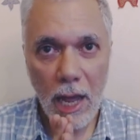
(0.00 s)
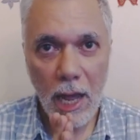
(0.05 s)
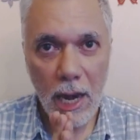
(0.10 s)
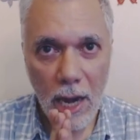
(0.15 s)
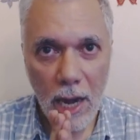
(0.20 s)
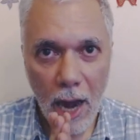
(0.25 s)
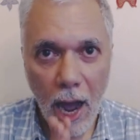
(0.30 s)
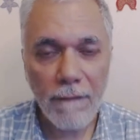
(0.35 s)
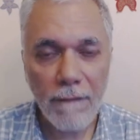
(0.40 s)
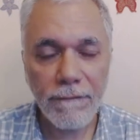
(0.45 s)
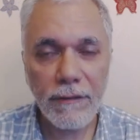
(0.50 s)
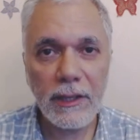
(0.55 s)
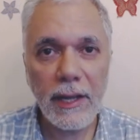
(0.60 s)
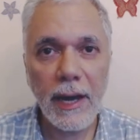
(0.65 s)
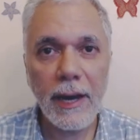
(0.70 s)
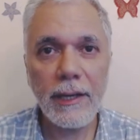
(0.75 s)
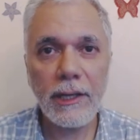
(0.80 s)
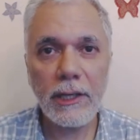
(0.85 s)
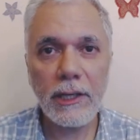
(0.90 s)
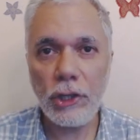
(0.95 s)
Then after
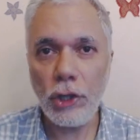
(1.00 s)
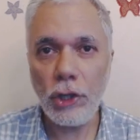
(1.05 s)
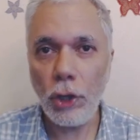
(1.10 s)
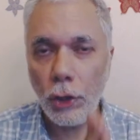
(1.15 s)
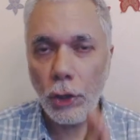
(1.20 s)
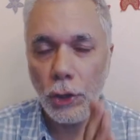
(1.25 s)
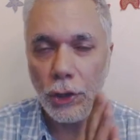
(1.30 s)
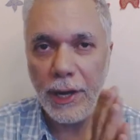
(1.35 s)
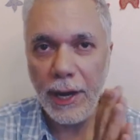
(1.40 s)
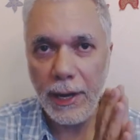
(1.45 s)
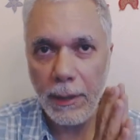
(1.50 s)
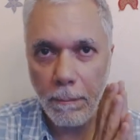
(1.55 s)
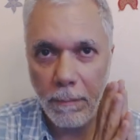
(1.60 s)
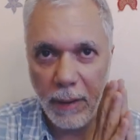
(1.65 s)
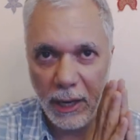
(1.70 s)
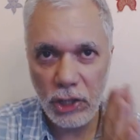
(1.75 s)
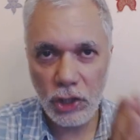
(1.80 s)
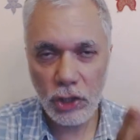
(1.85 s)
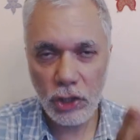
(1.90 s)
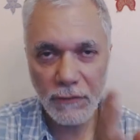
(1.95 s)
that, you're going to get a
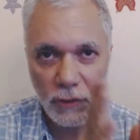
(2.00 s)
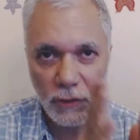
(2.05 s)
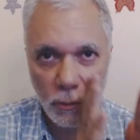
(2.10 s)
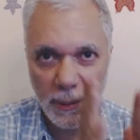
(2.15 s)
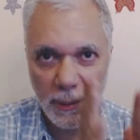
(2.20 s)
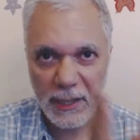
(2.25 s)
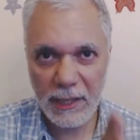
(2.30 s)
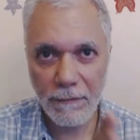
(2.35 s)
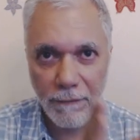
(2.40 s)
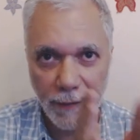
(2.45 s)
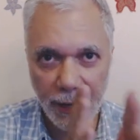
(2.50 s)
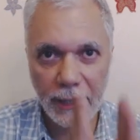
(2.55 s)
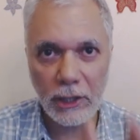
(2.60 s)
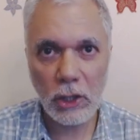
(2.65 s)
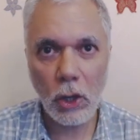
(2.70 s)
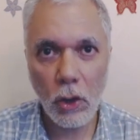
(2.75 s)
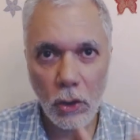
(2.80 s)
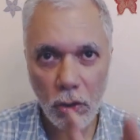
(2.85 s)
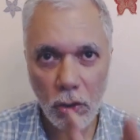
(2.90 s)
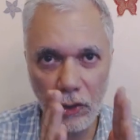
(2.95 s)
bunch of
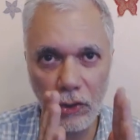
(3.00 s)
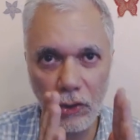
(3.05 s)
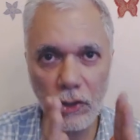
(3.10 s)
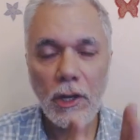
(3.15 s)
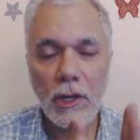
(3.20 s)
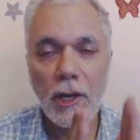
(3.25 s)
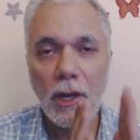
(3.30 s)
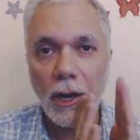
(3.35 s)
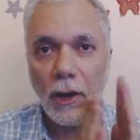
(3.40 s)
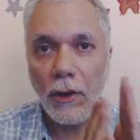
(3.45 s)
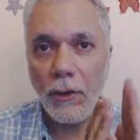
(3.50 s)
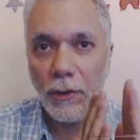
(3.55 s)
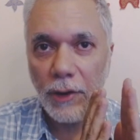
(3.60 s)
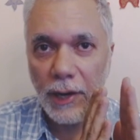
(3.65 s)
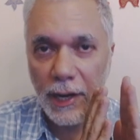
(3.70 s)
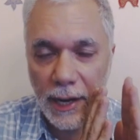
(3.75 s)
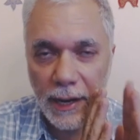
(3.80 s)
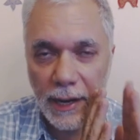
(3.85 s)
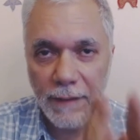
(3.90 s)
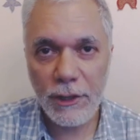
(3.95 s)
specific talks
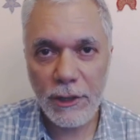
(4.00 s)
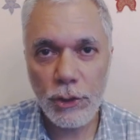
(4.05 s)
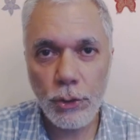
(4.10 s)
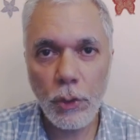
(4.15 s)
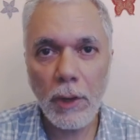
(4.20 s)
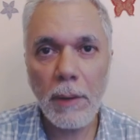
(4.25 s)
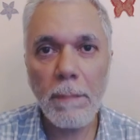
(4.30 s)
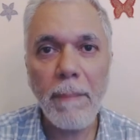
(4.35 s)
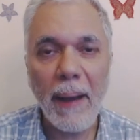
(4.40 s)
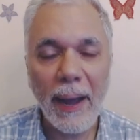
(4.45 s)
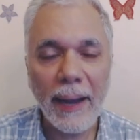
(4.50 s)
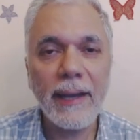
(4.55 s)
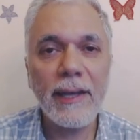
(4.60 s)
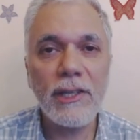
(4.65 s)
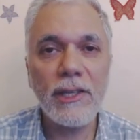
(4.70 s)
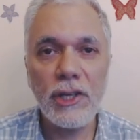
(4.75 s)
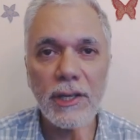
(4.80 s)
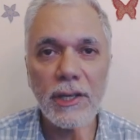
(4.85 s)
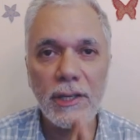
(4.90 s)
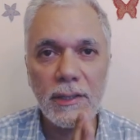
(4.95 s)
on individual
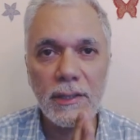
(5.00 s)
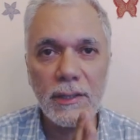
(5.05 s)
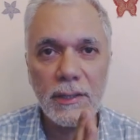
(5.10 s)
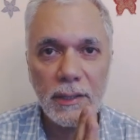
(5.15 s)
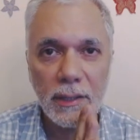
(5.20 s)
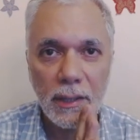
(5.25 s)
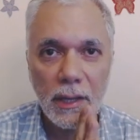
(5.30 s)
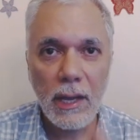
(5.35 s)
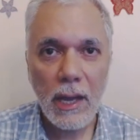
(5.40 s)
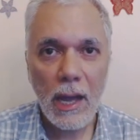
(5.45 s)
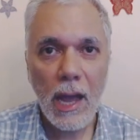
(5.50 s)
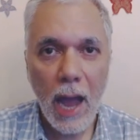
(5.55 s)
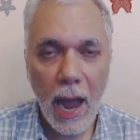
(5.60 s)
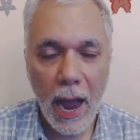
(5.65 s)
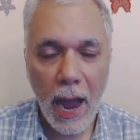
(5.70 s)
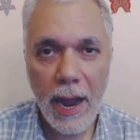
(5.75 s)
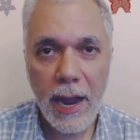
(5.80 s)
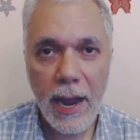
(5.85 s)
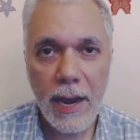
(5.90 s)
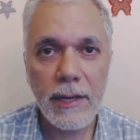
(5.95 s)
packages
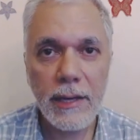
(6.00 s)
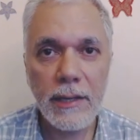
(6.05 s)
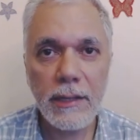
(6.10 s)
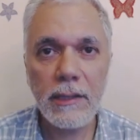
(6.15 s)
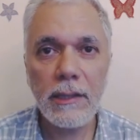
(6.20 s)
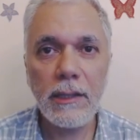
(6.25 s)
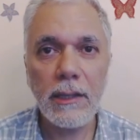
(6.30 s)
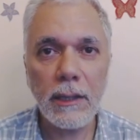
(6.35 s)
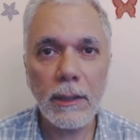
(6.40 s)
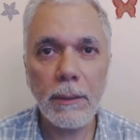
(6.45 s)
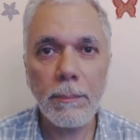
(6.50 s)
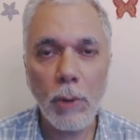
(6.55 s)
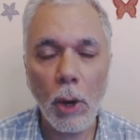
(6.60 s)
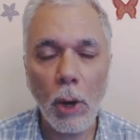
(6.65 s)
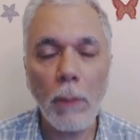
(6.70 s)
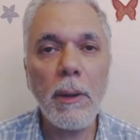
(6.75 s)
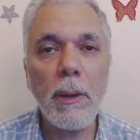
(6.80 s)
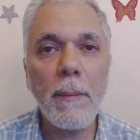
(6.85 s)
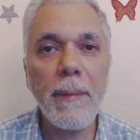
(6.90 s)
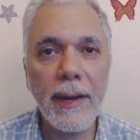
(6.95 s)
and uh,
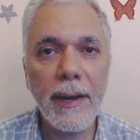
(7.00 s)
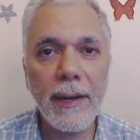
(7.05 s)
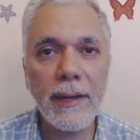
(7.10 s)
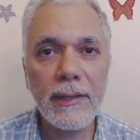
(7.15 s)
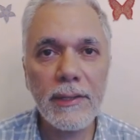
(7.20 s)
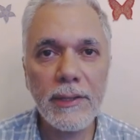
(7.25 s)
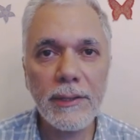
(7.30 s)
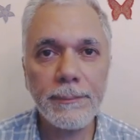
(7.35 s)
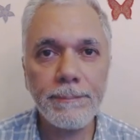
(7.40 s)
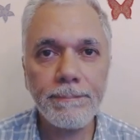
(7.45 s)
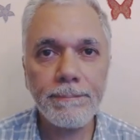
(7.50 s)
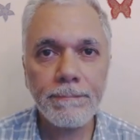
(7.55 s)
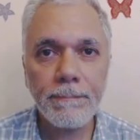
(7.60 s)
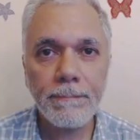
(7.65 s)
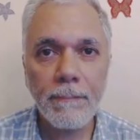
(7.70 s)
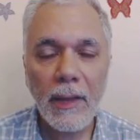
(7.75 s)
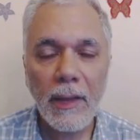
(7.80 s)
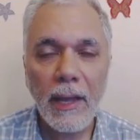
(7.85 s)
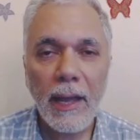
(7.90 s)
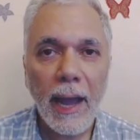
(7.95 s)
problem areas.
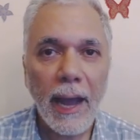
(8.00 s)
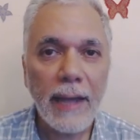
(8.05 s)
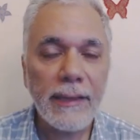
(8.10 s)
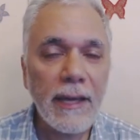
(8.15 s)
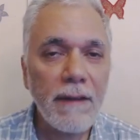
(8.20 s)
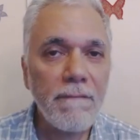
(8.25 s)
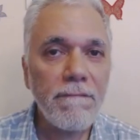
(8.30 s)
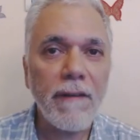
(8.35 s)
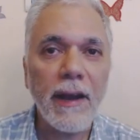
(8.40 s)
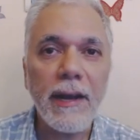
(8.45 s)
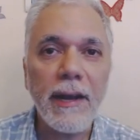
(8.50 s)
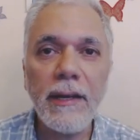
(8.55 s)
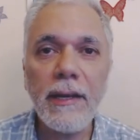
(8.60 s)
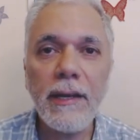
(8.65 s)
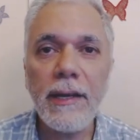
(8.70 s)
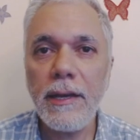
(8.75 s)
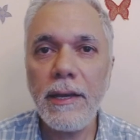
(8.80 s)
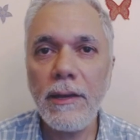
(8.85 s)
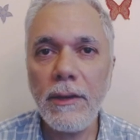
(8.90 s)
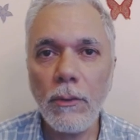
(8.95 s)
And then
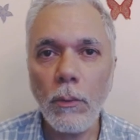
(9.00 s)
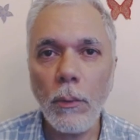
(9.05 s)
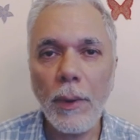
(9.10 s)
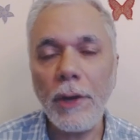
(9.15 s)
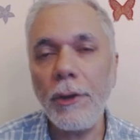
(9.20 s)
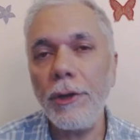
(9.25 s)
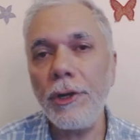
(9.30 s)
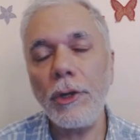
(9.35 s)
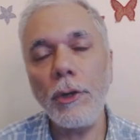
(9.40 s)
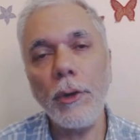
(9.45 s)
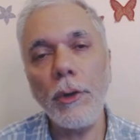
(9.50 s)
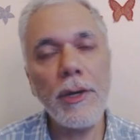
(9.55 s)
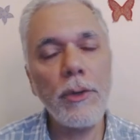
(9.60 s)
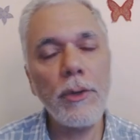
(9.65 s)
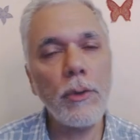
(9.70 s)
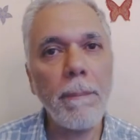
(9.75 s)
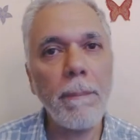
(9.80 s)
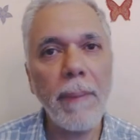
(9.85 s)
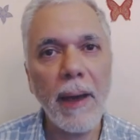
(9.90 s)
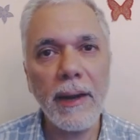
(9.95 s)
finally, we're going to go
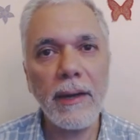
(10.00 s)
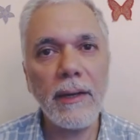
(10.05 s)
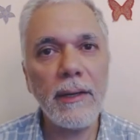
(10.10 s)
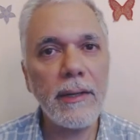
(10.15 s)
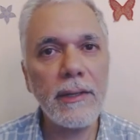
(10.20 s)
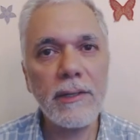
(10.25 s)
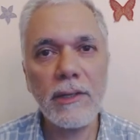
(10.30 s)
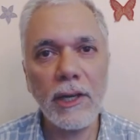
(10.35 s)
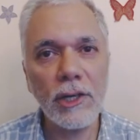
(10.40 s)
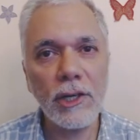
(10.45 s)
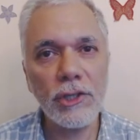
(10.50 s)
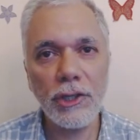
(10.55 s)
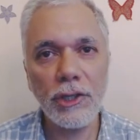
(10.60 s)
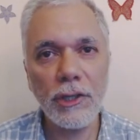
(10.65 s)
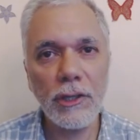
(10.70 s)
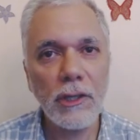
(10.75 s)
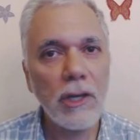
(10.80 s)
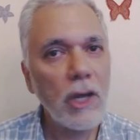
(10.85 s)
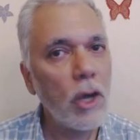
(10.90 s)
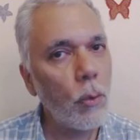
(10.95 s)
into a panel
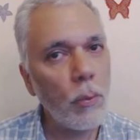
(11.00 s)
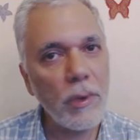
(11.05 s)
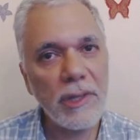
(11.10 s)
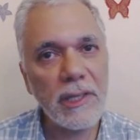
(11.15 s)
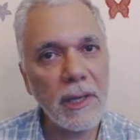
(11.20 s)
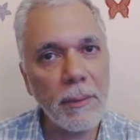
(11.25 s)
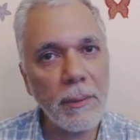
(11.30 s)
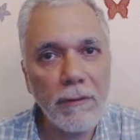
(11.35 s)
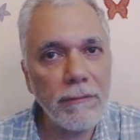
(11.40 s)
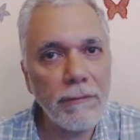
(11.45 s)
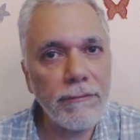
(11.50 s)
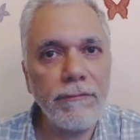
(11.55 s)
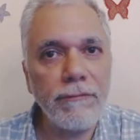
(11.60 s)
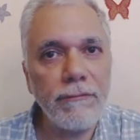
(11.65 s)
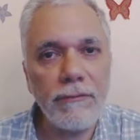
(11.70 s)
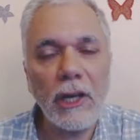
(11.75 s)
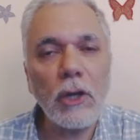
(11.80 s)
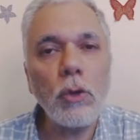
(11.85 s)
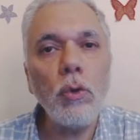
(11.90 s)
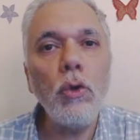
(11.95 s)
discussion with some of
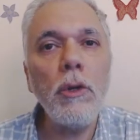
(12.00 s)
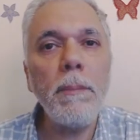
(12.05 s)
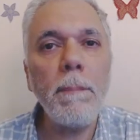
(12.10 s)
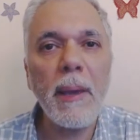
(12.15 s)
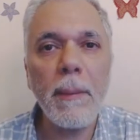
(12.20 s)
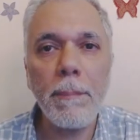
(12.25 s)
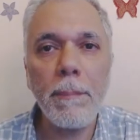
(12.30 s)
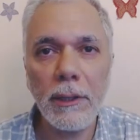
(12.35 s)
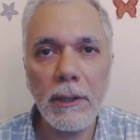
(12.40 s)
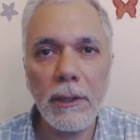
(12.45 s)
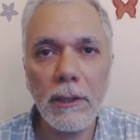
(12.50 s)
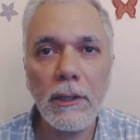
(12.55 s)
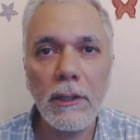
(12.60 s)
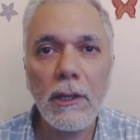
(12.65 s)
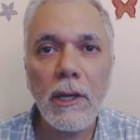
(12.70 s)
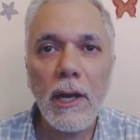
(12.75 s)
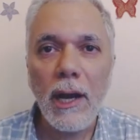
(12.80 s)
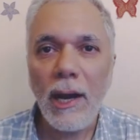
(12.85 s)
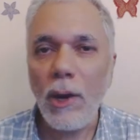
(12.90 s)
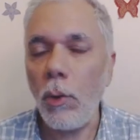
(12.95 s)
the cool people
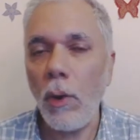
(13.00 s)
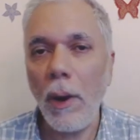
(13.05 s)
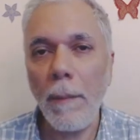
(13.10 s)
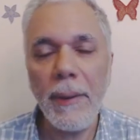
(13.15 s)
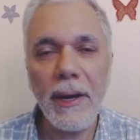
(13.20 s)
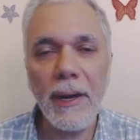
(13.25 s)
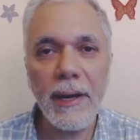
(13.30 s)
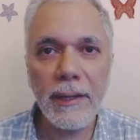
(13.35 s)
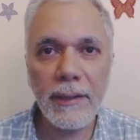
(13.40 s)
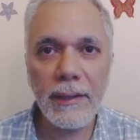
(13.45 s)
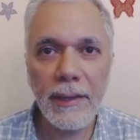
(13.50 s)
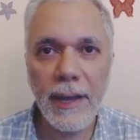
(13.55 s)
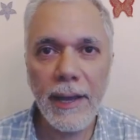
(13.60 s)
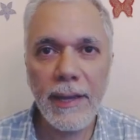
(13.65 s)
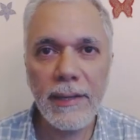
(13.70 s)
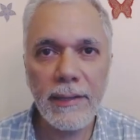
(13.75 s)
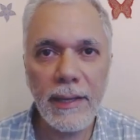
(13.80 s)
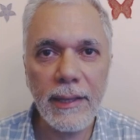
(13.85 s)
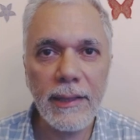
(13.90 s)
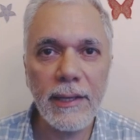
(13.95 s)
who are building
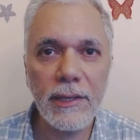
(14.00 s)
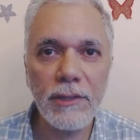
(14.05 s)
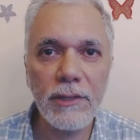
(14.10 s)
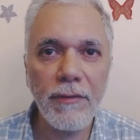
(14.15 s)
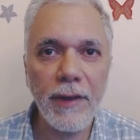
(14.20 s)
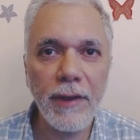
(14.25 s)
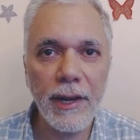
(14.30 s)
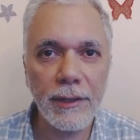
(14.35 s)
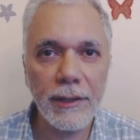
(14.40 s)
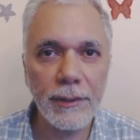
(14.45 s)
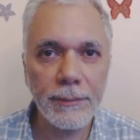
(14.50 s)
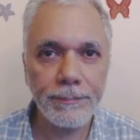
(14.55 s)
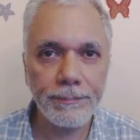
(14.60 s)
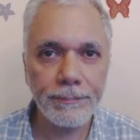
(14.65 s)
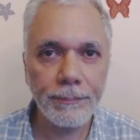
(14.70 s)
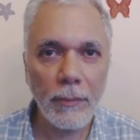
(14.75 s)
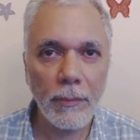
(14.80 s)
things in this field.